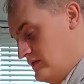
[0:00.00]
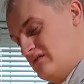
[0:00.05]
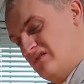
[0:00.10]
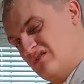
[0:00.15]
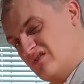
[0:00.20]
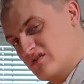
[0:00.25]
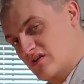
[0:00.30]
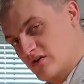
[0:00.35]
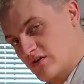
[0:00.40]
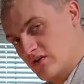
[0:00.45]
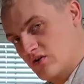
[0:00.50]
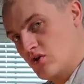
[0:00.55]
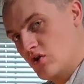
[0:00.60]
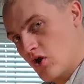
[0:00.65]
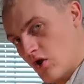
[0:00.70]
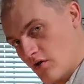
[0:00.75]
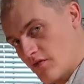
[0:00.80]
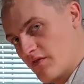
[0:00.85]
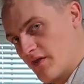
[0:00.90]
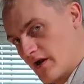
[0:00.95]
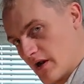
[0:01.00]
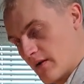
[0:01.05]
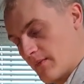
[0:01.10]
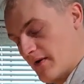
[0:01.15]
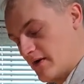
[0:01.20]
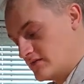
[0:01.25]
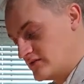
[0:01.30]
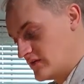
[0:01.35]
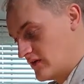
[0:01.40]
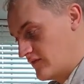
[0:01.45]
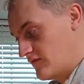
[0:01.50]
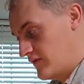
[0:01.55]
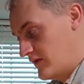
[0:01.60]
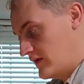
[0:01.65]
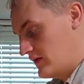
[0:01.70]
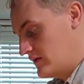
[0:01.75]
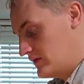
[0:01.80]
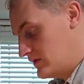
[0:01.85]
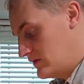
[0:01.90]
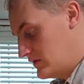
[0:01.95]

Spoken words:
Just gotta not think about it here.